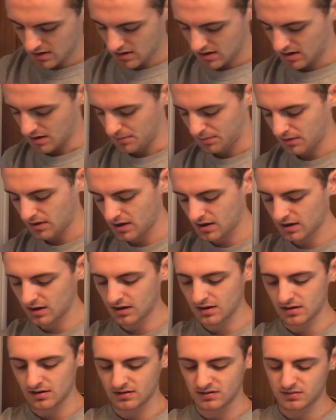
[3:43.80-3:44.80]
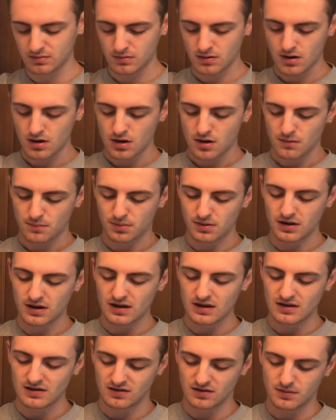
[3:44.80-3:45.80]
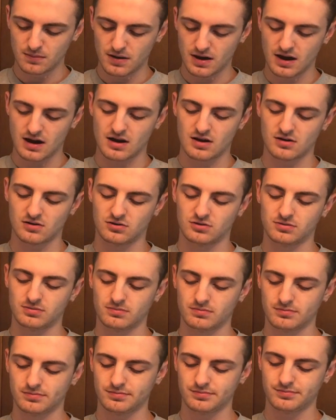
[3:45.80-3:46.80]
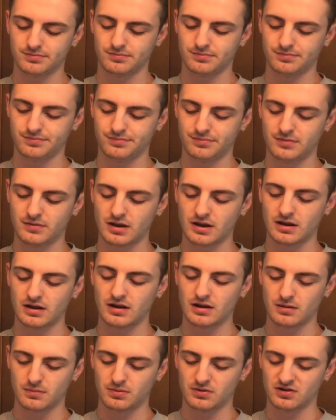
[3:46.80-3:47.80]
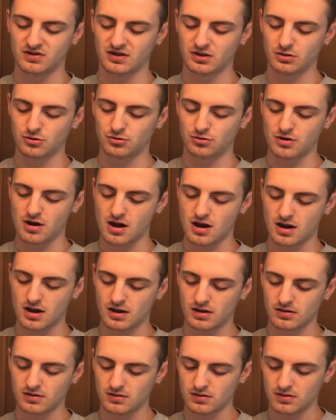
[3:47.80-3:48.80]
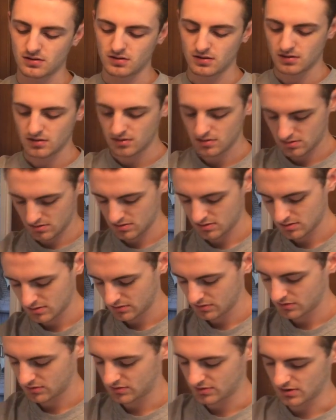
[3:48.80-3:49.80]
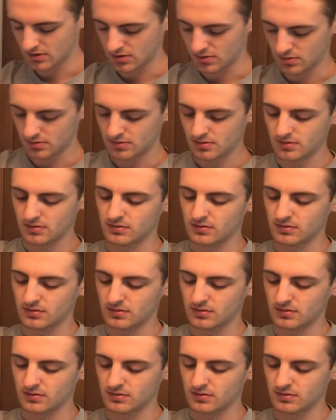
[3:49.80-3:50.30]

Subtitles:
And applying it is pretty easy. My hair is 99% dry, so